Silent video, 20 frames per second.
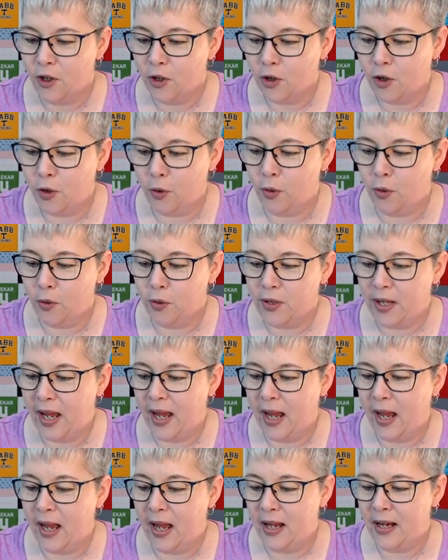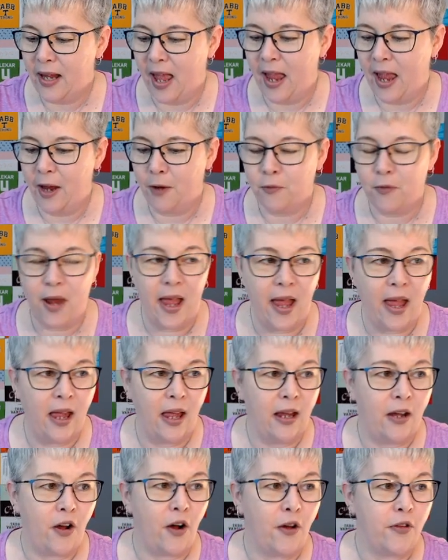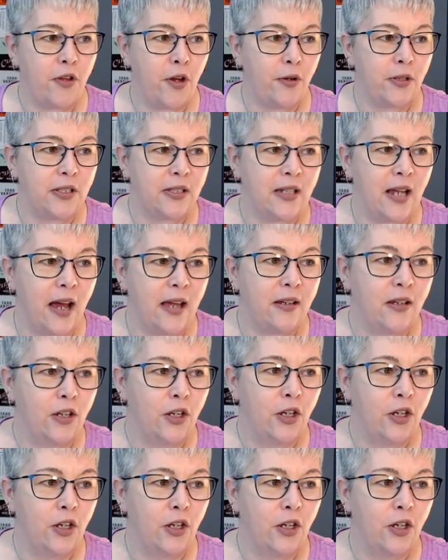Gold and a red, although it's not